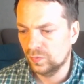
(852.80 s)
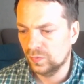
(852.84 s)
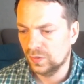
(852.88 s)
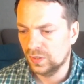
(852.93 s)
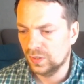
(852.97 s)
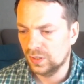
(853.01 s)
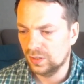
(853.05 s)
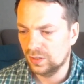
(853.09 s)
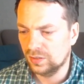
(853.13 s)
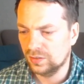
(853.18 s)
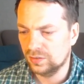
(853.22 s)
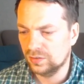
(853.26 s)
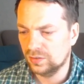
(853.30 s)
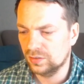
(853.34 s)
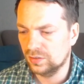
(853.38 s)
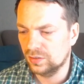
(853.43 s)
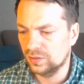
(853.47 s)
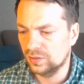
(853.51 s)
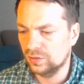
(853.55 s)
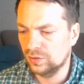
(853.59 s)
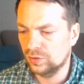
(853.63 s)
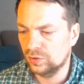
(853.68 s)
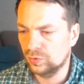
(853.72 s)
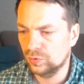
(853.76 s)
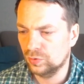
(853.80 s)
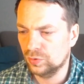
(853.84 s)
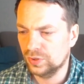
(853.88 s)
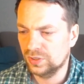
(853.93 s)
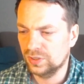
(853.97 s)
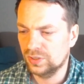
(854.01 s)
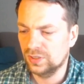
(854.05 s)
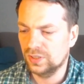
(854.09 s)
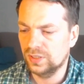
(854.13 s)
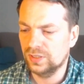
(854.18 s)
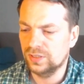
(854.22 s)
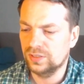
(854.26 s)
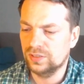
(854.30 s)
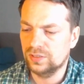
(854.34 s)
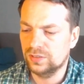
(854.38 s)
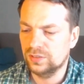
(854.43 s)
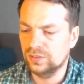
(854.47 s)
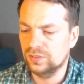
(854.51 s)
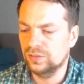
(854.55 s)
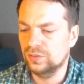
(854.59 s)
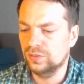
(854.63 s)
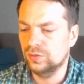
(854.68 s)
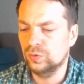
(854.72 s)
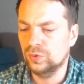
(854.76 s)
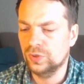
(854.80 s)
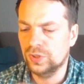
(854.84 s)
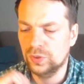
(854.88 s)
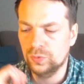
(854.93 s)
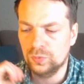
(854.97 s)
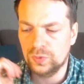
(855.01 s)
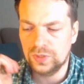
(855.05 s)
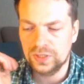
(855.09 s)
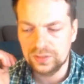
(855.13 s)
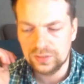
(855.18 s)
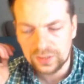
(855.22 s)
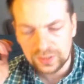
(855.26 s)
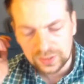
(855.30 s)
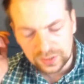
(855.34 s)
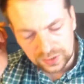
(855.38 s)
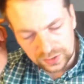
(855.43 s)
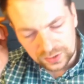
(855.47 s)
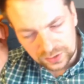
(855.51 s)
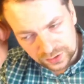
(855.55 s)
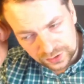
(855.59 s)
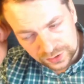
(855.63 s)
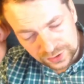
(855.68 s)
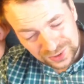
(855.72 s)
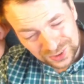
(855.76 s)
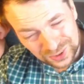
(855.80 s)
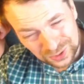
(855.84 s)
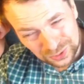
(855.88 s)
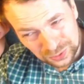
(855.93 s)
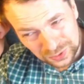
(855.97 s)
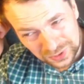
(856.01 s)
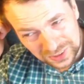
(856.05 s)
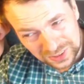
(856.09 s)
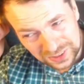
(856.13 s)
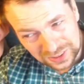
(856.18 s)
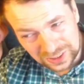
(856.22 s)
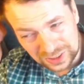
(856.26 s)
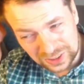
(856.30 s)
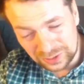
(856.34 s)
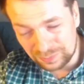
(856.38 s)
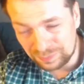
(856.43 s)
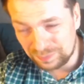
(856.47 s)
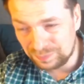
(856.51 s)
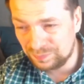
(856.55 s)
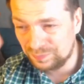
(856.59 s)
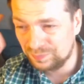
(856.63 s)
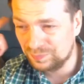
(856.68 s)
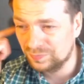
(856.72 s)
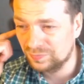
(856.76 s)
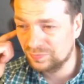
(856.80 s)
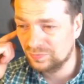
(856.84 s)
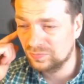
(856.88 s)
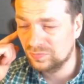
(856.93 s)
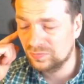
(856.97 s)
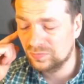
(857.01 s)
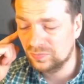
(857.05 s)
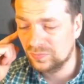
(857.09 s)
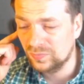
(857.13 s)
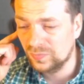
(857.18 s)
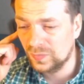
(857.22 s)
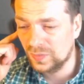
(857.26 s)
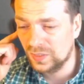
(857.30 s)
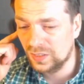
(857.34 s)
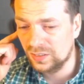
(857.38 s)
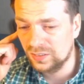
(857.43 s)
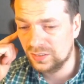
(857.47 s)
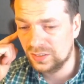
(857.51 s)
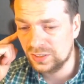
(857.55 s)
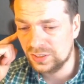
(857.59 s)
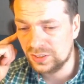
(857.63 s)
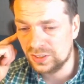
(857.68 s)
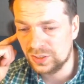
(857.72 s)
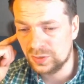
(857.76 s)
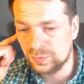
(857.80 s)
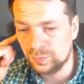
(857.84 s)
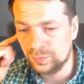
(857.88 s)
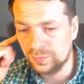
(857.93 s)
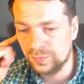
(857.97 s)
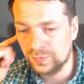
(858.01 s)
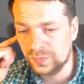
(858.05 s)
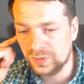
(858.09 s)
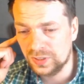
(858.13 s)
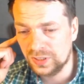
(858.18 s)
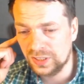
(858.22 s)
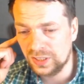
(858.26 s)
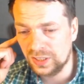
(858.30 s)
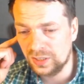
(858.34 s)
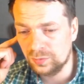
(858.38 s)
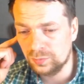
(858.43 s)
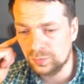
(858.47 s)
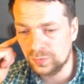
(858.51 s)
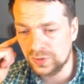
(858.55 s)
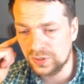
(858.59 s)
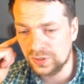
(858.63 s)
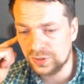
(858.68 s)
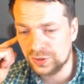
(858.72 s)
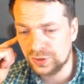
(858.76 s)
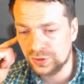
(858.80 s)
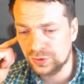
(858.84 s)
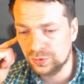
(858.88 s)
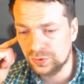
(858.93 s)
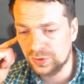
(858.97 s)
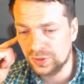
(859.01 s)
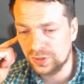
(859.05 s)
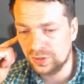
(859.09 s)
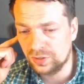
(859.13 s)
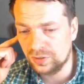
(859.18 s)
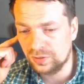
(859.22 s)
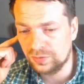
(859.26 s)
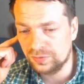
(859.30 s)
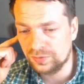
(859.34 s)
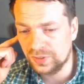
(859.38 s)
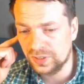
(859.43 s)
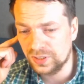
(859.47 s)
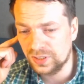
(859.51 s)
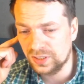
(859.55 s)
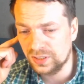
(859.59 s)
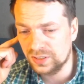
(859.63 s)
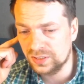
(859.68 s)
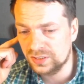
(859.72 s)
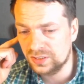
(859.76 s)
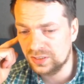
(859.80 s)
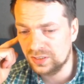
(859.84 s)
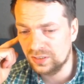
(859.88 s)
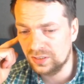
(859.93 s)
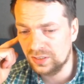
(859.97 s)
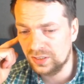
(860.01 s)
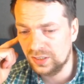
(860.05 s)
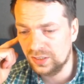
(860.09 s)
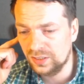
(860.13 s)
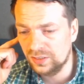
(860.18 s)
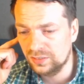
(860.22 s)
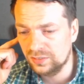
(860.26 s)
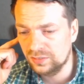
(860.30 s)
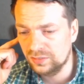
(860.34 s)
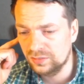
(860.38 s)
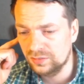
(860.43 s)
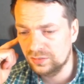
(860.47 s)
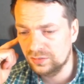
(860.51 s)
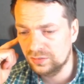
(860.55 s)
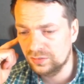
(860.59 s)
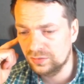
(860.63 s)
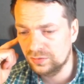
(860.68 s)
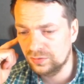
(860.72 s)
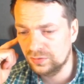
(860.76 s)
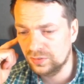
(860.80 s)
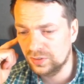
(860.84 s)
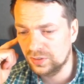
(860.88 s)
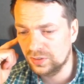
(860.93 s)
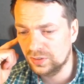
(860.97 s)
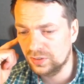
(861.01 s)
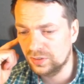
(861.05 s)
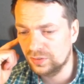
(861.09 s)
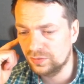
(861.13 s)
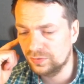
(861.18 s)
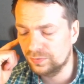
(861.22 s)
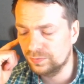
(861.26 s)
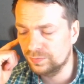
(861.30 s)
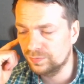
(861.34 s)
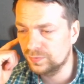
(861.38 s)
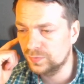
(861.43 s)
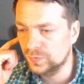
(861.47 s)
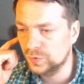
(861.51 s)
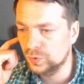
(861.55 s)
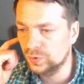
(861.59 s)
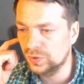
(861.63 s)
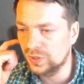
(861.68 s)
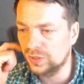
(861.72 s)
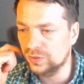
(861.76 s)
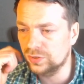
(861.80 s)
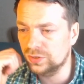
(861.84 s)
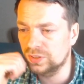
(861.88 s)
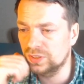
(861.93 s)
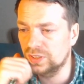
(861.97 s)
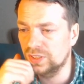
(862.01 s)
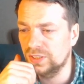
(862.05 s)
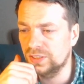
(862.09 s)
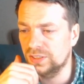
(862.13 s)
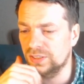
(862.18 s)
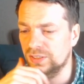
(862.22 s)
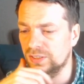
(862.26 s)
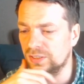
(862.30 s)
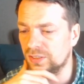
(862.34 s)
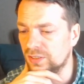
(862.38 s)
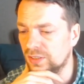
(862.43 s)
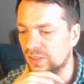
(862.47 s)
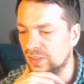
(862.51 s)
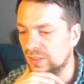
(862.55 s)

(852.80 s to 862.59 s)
and rook e8, rook e1. So this is game Sugerov against Lee, 2018.